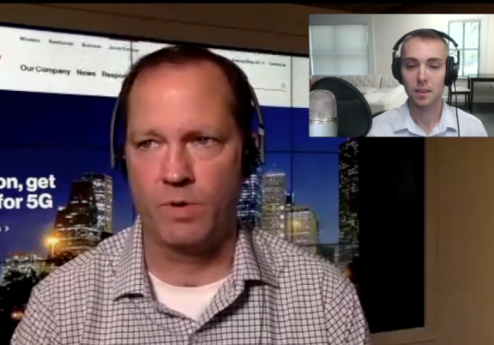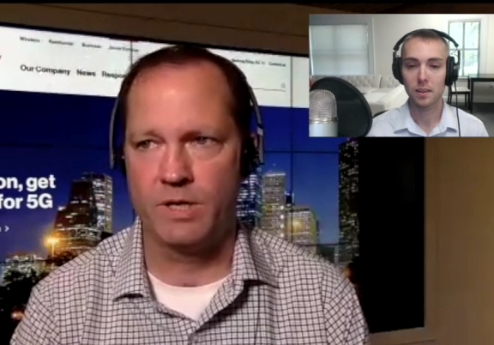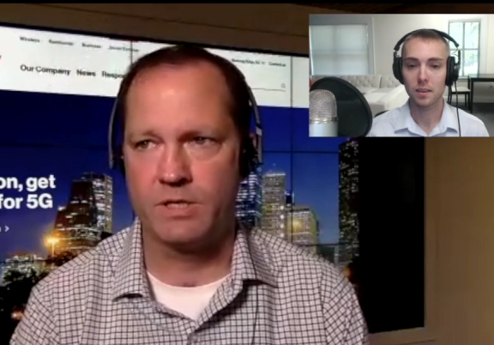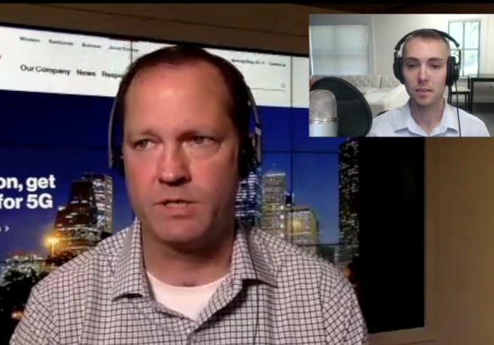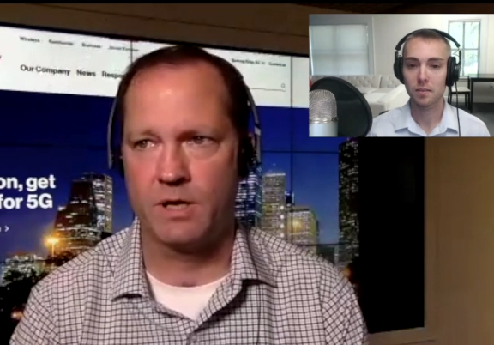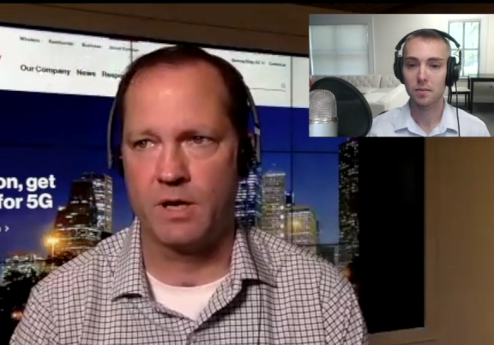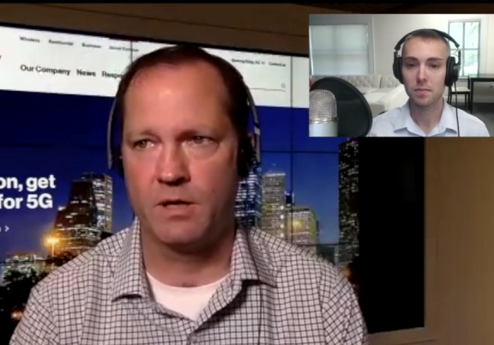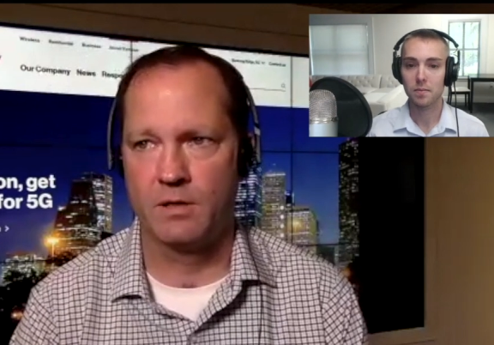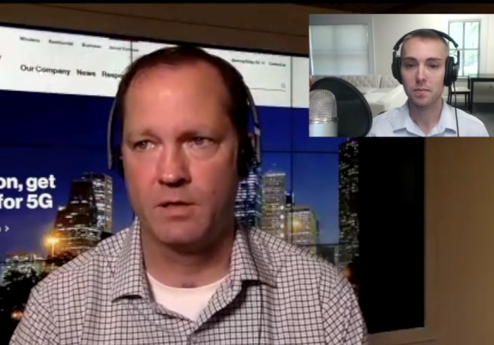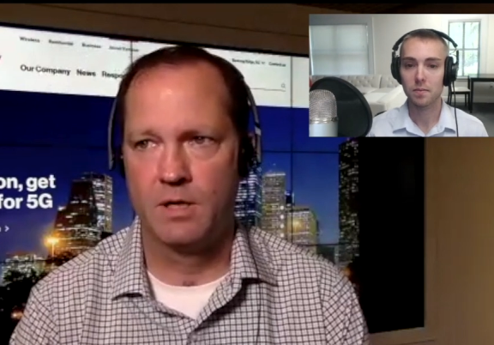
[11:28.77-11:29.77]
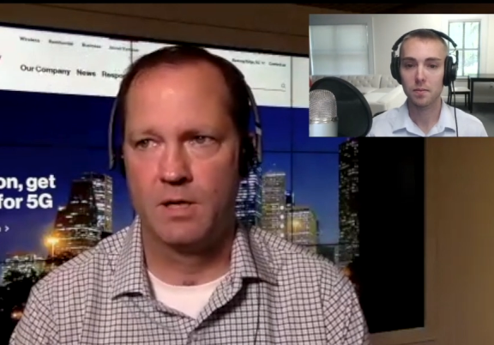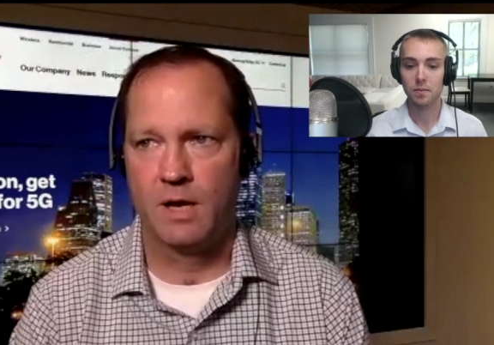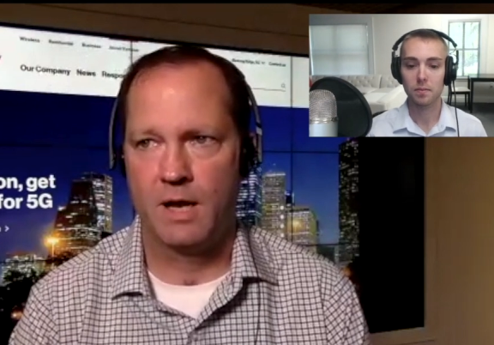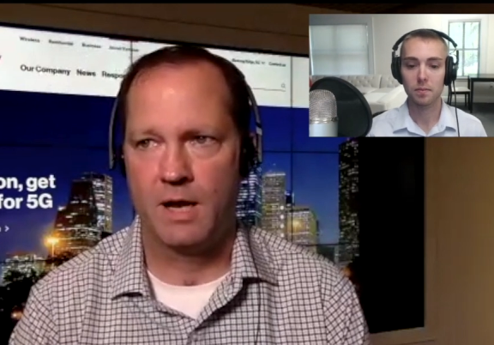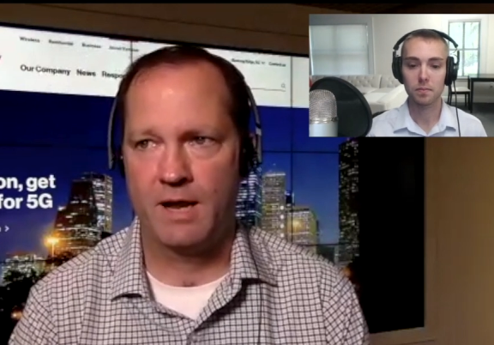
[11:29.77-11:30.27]
Speaker 1: went, uh,
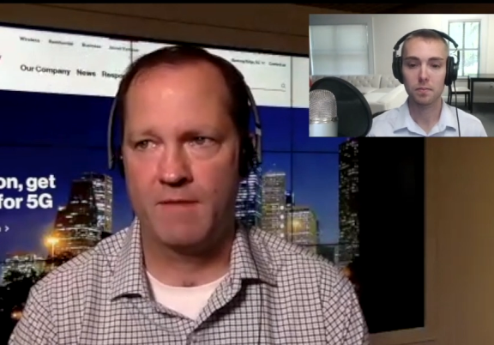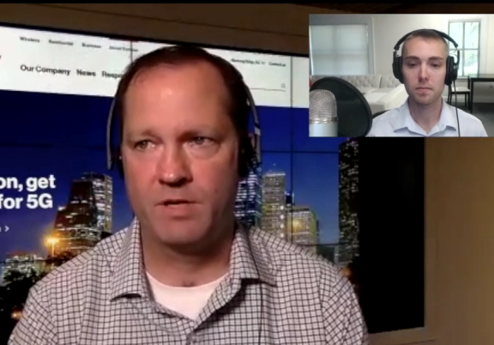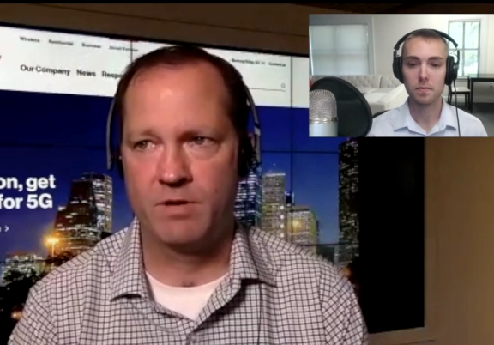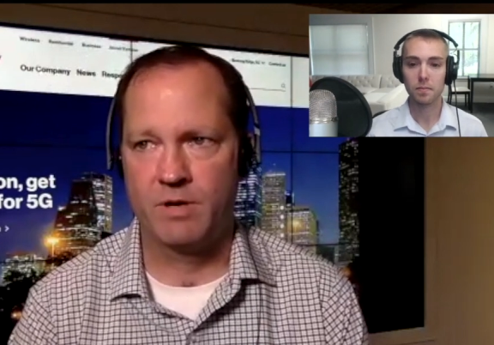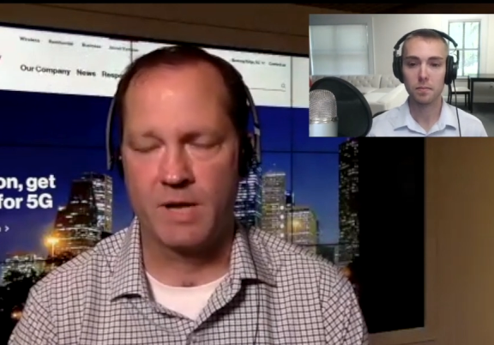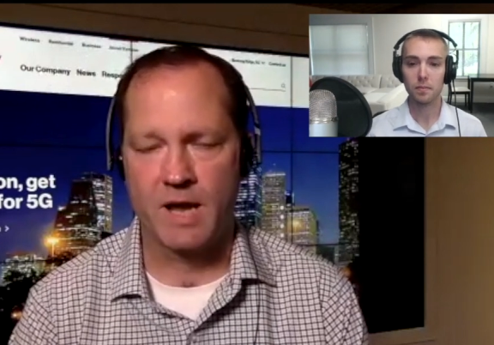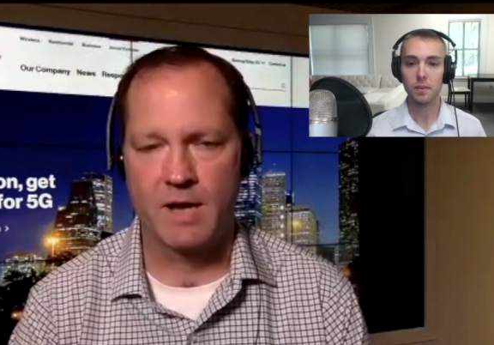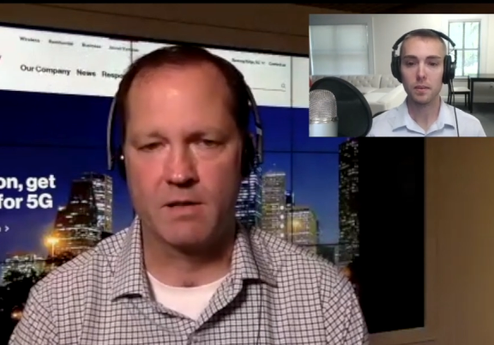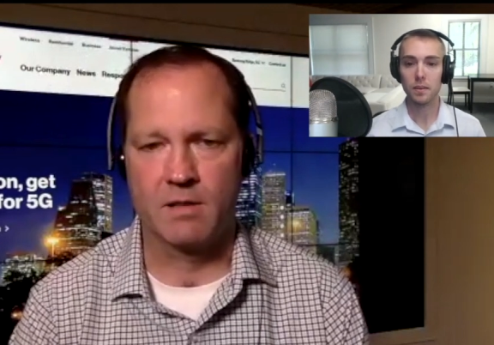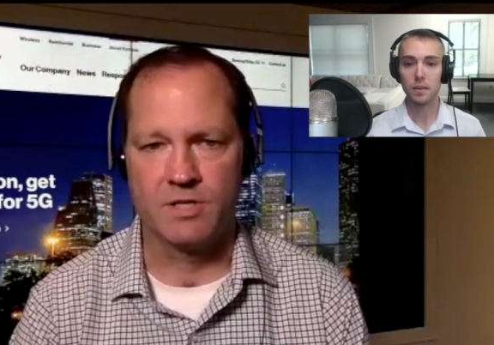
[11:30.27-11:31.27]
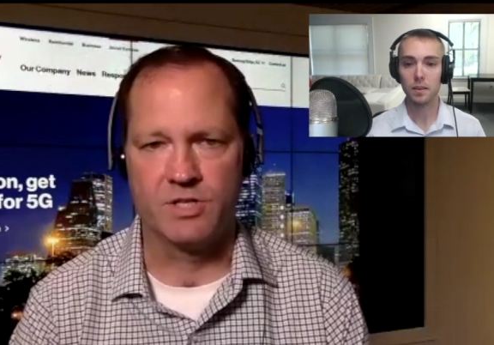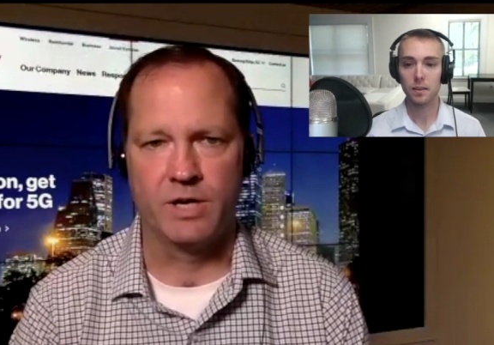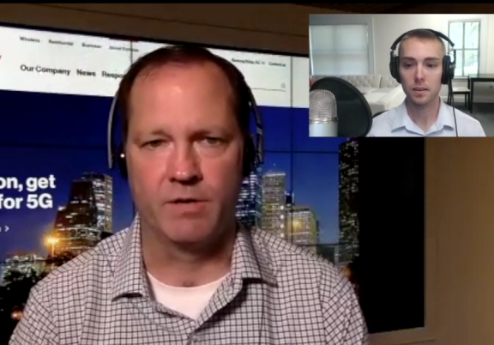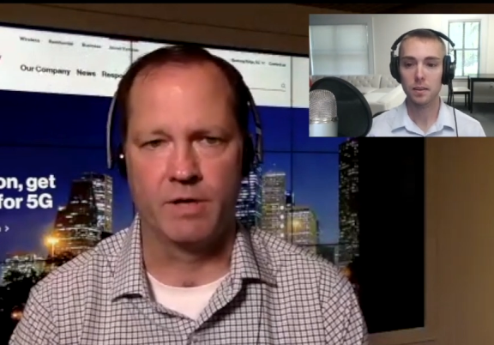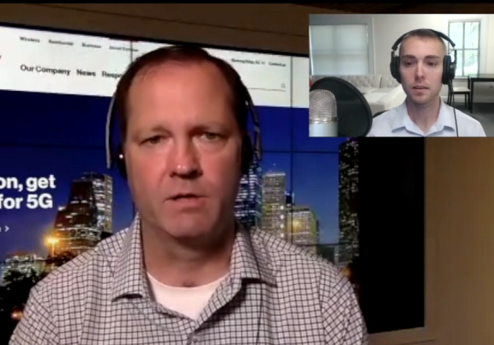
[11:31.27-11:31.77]
I have a degree in mechanical
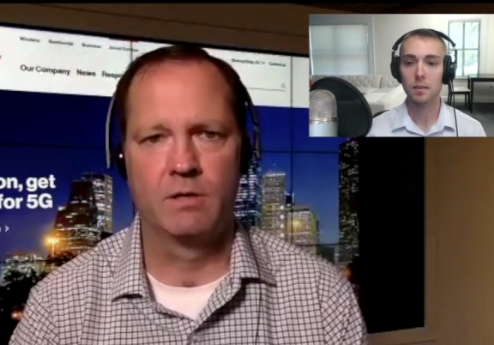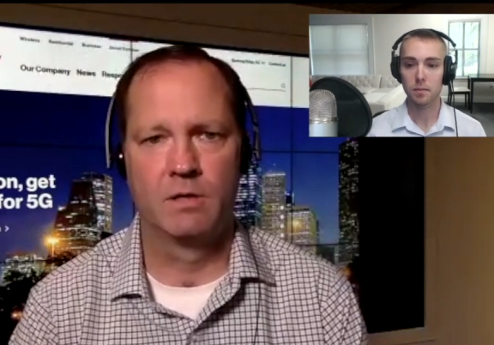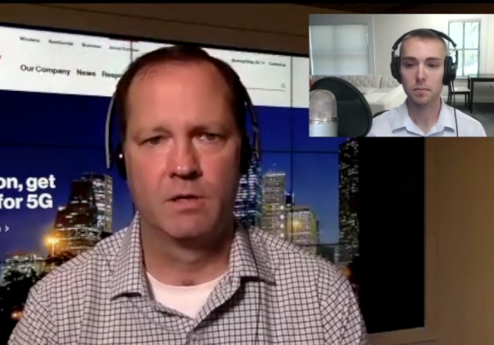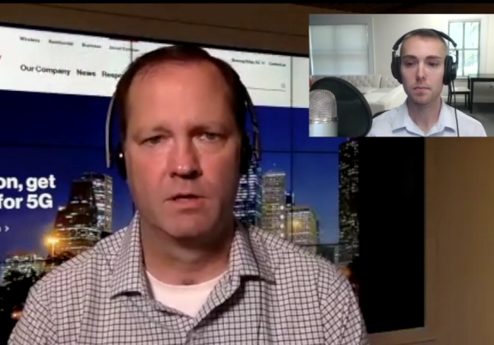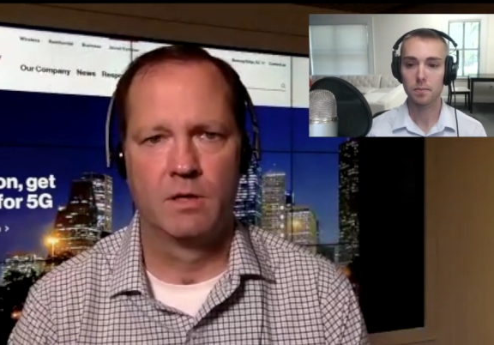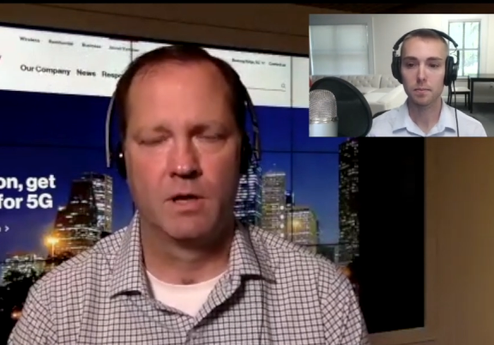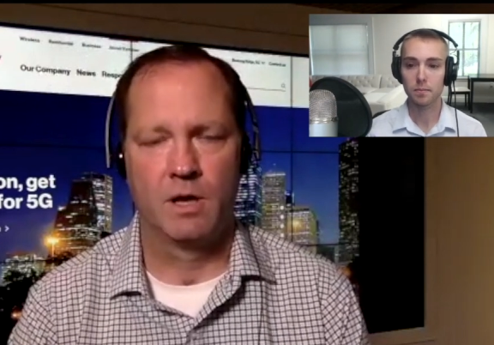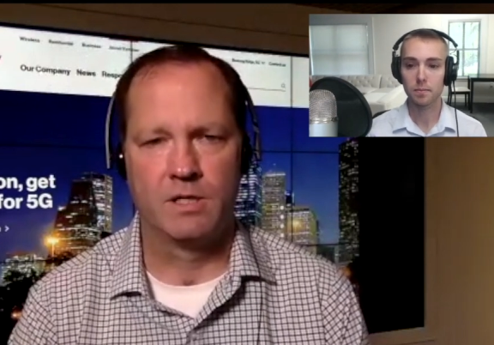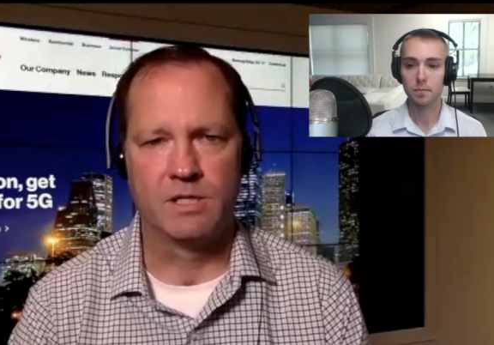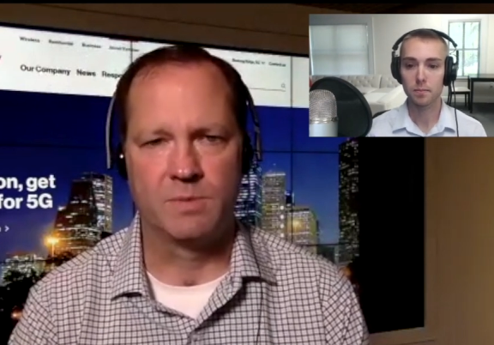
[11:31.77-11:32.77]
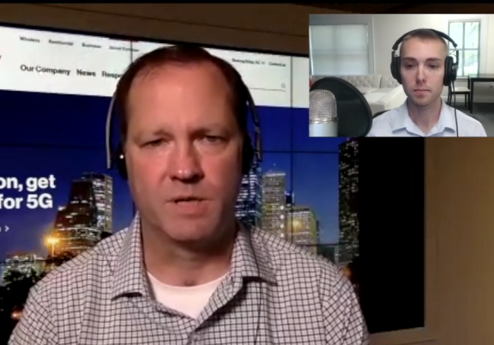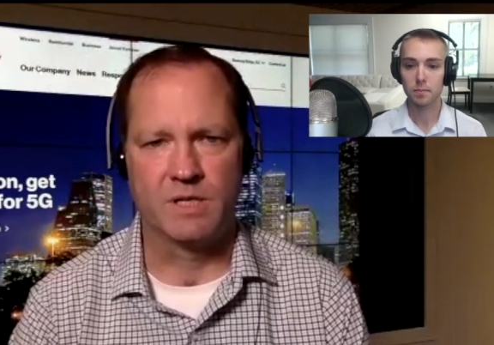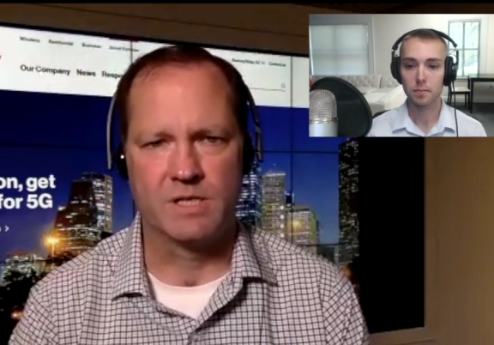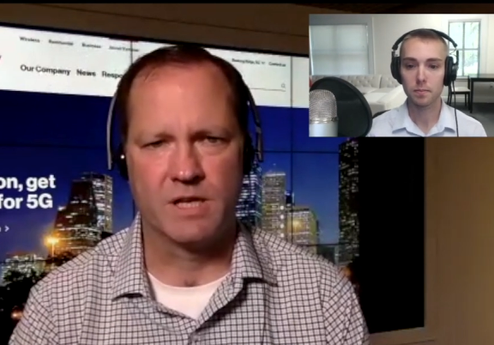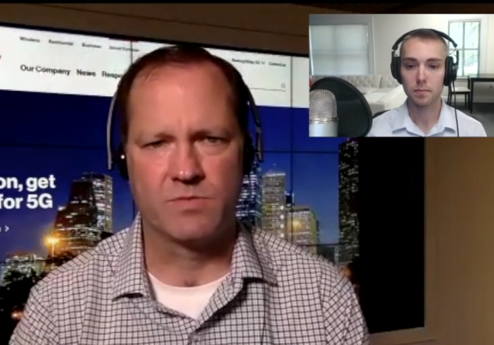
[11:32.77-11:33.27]
engineering, uh, just
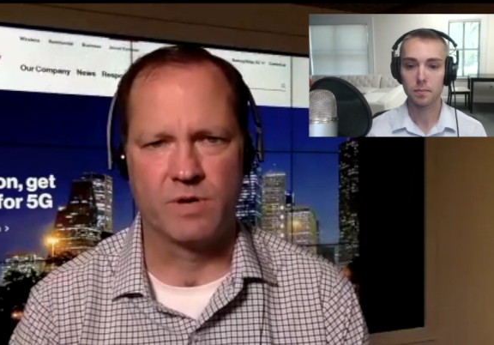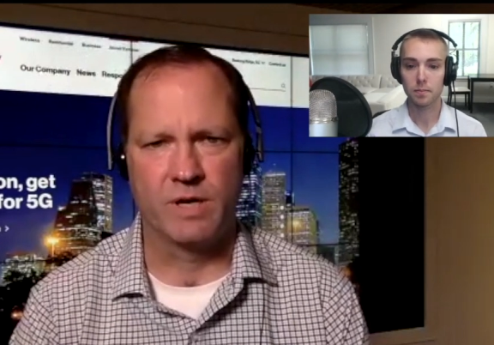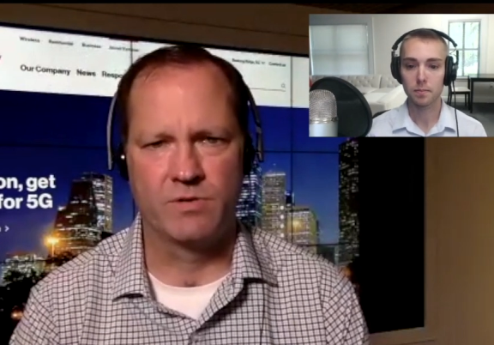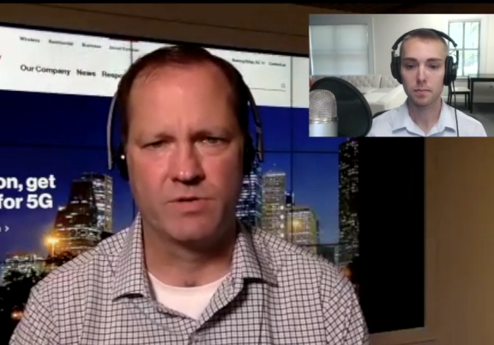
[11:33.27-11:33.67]
because that's what